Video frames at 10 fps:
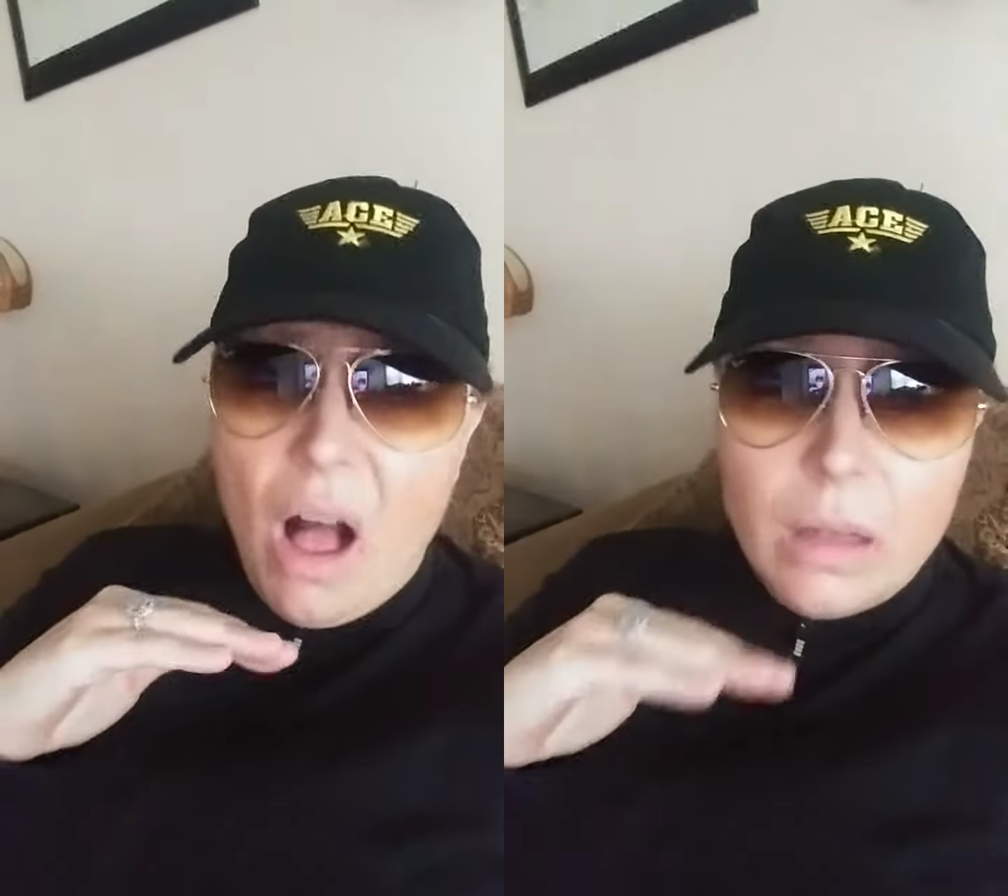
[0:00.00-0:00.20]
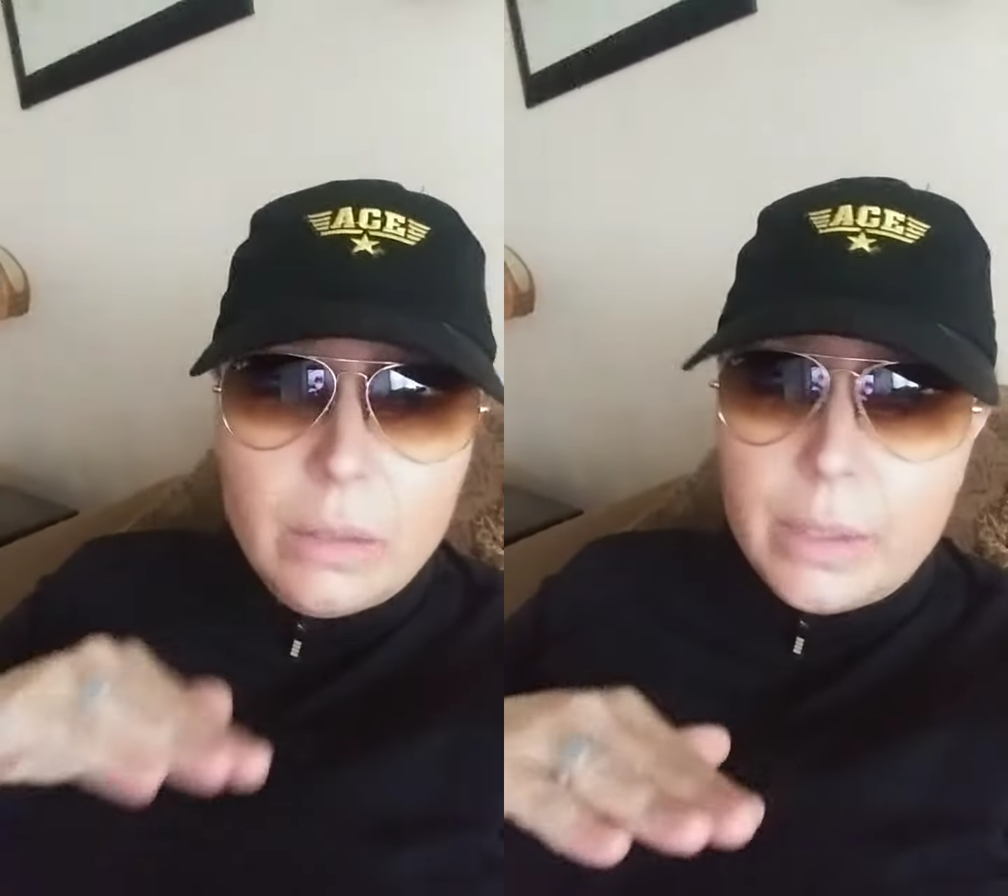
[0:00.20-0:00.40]

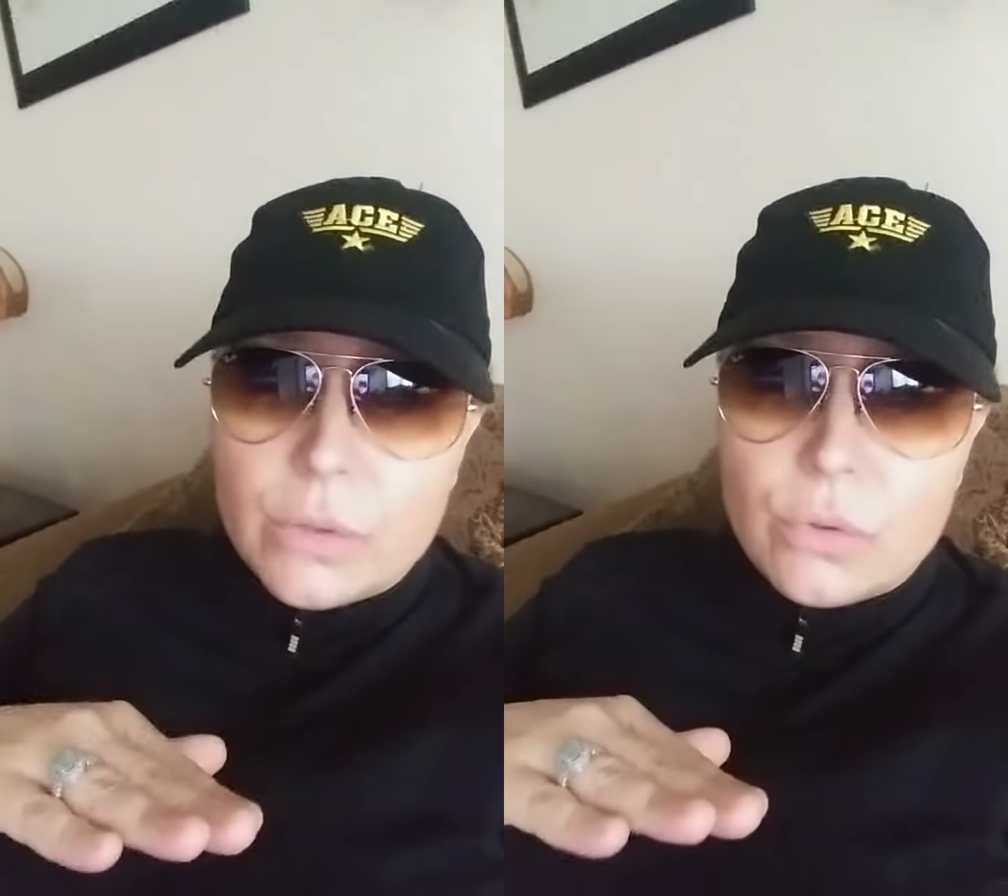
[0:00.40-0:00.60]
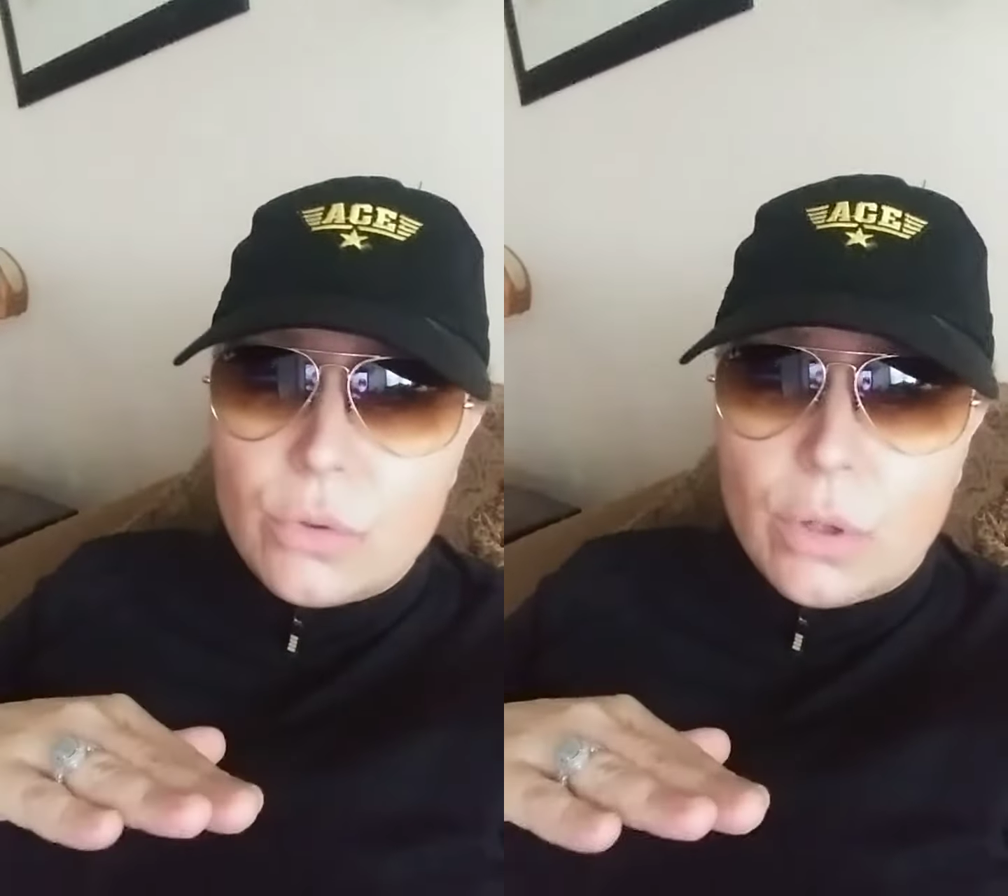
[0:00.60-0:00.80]

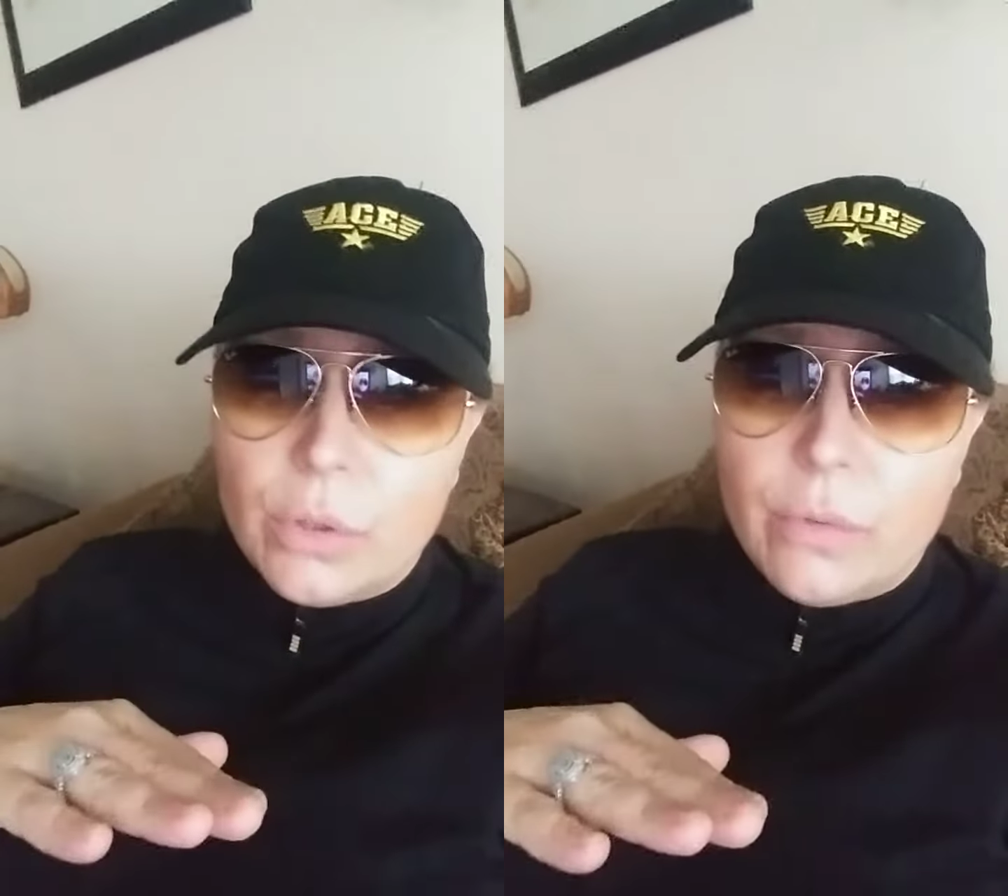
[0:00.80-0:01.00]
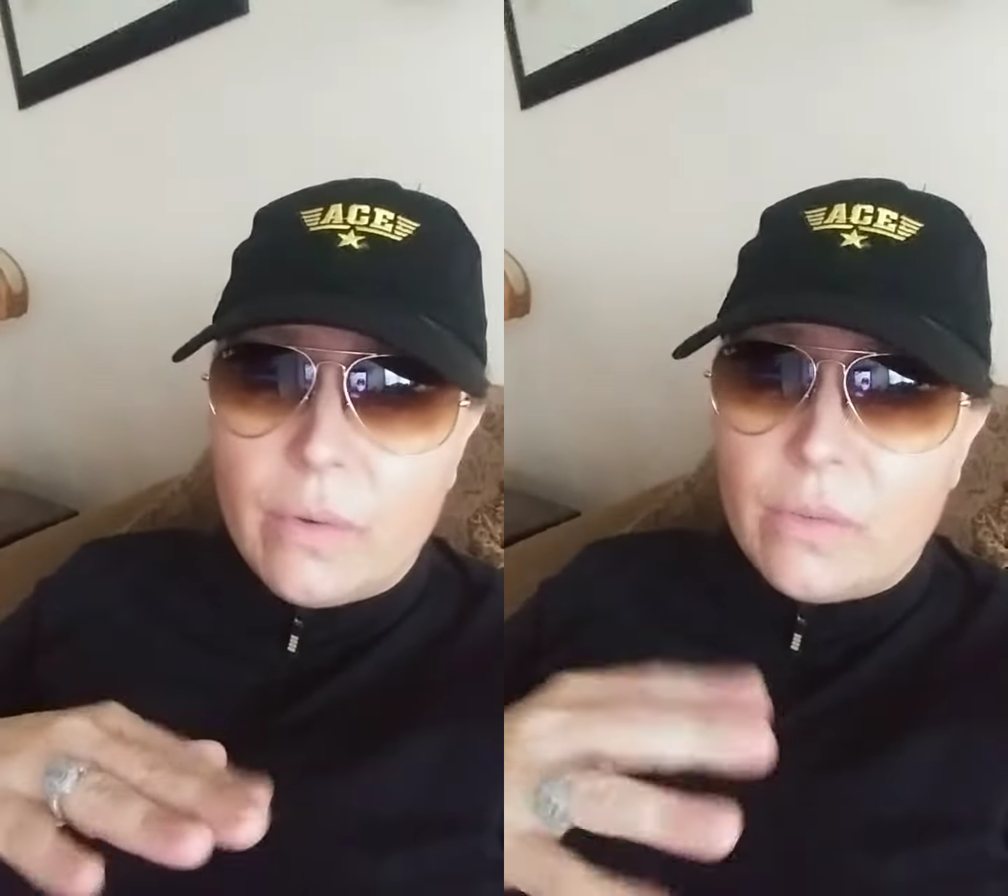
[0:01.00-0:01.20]
Ugliest
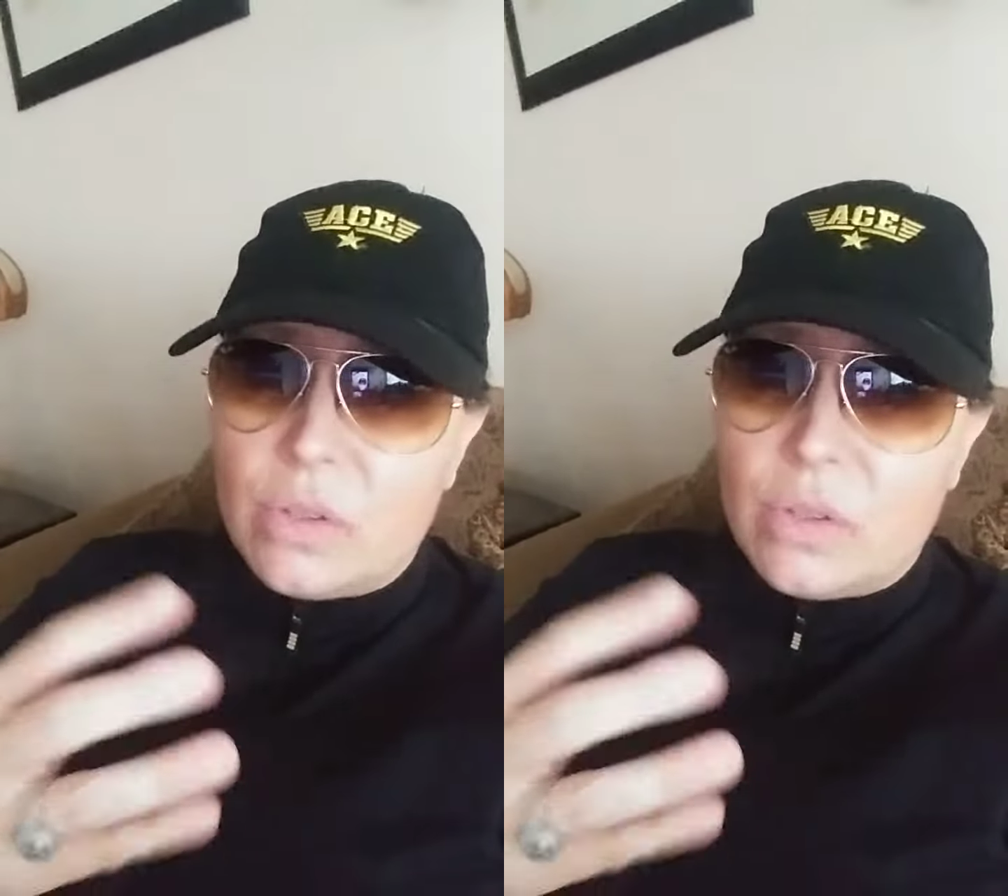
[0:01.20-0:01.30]
dog you've ever